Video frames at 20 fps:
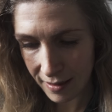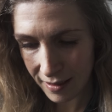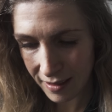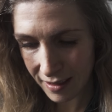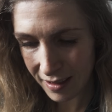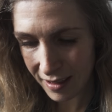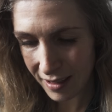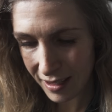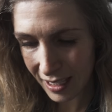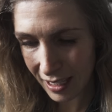
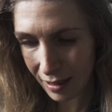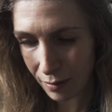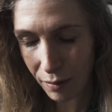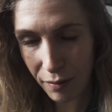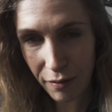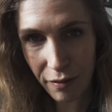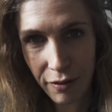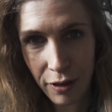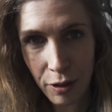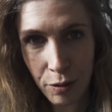I
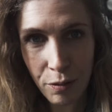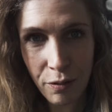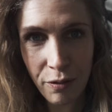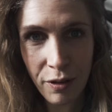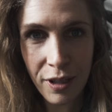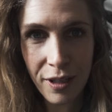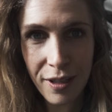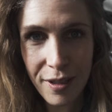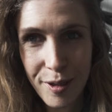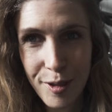want food
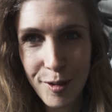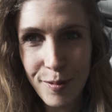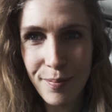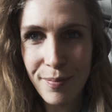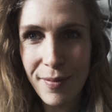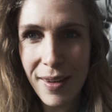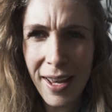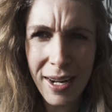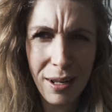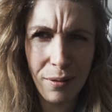first.
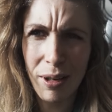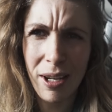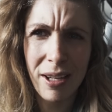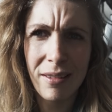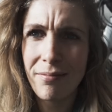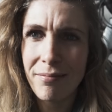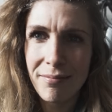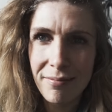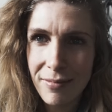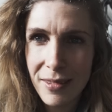
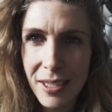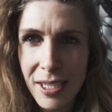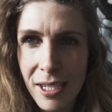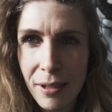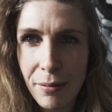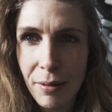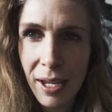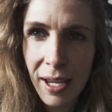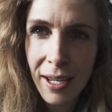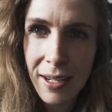Anyway, you
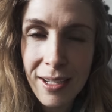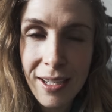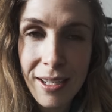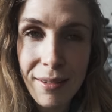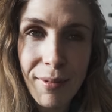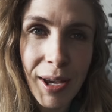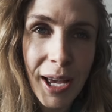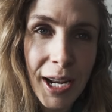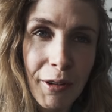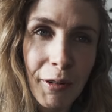don't care, do
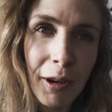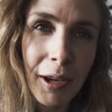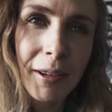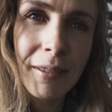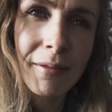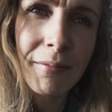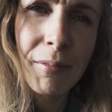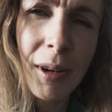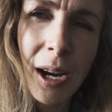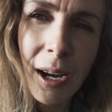you? Anyway,
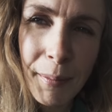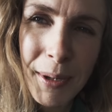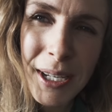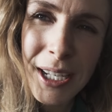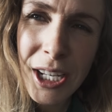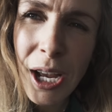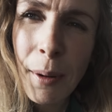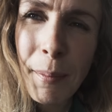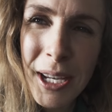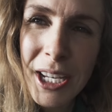
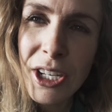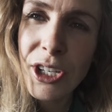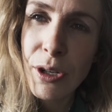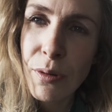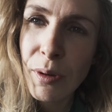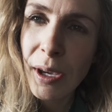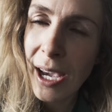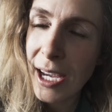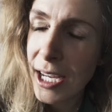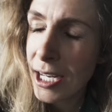I mean, you do
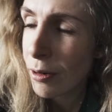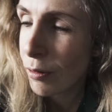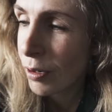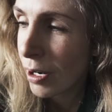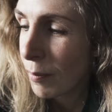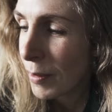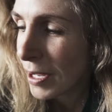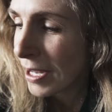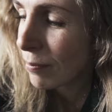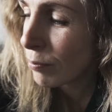care, you know what
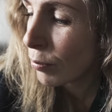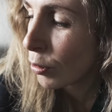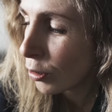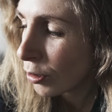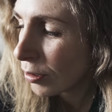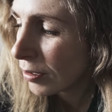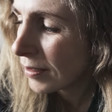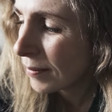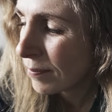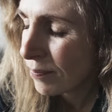I mean,
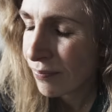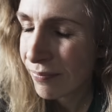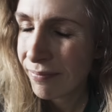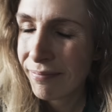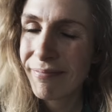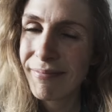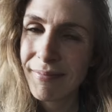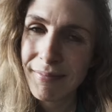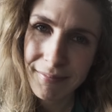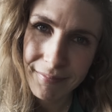but
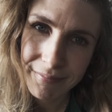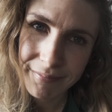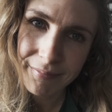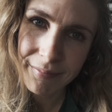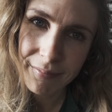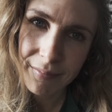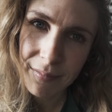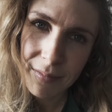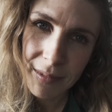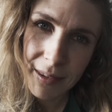
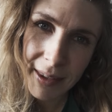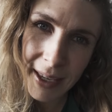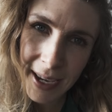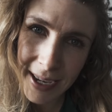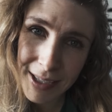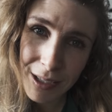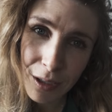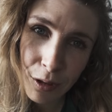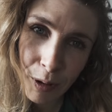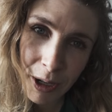that
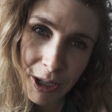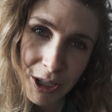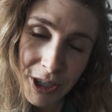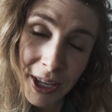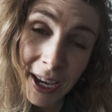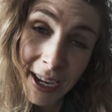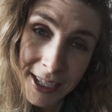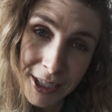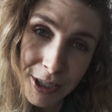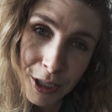is a question.
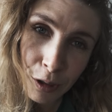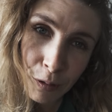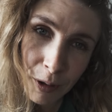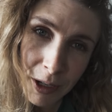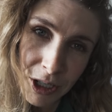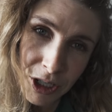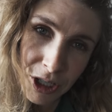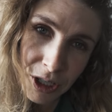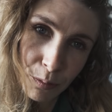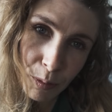That is the
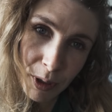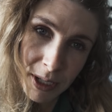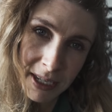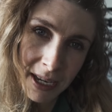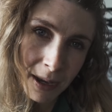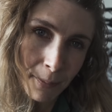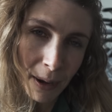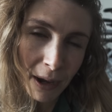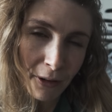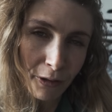question. When you
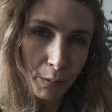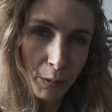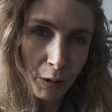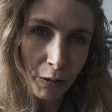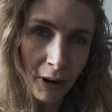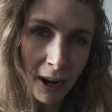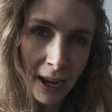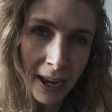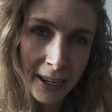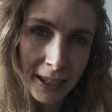get back from a
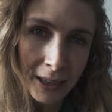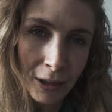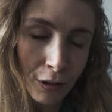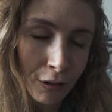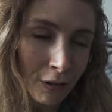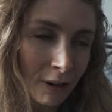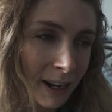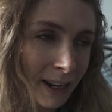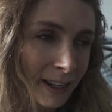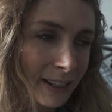ride, long
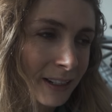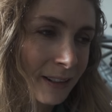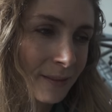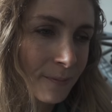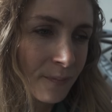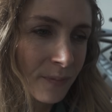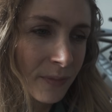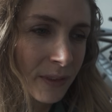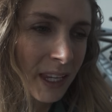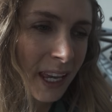ride,
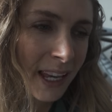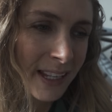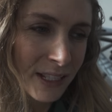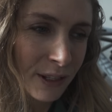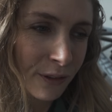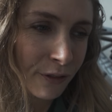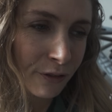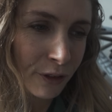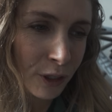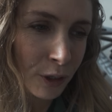is
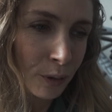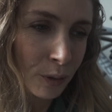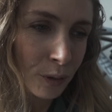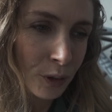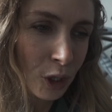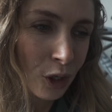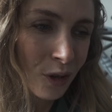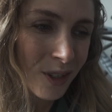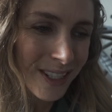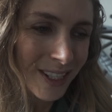it
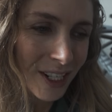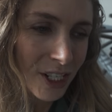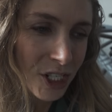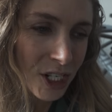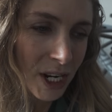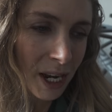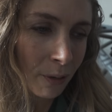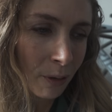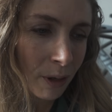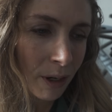food or is it a
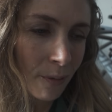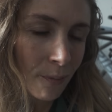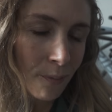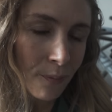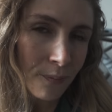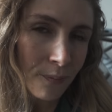shower?